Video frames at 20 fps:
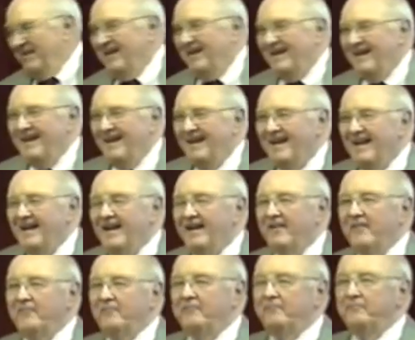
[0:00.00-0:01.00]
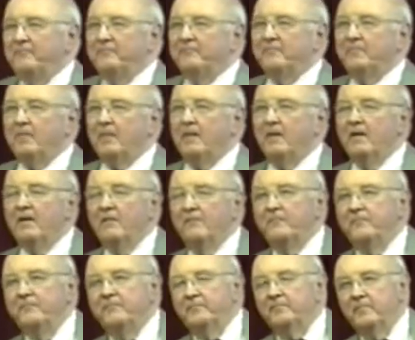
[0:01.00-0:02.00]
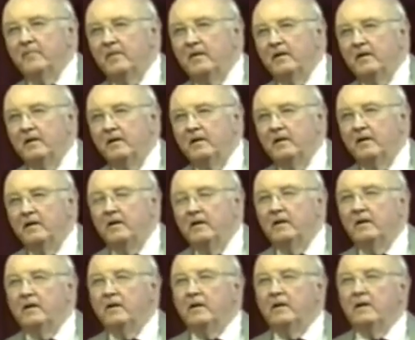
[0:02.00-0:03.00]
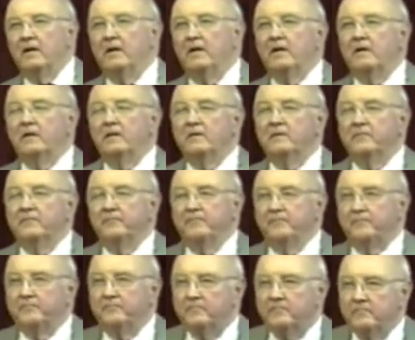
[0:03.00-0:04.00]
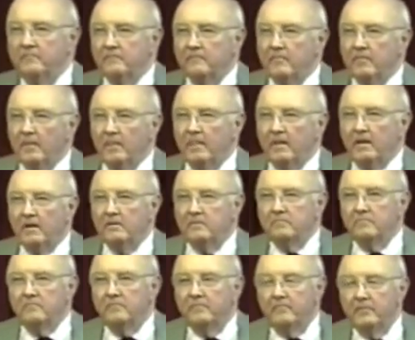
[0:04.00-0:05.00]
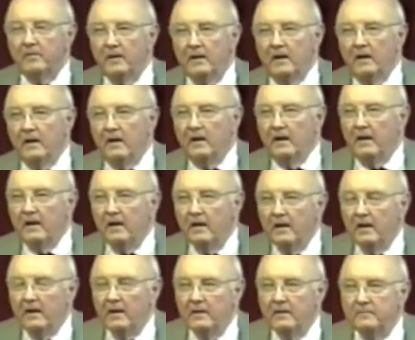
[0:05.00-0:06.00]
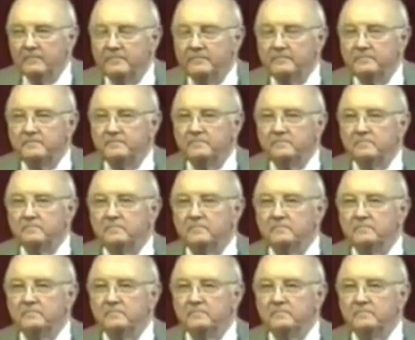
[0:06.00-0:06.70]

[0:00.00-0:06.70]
For Protestants, their moral basis is Scripture. And so where Scripture speaks on a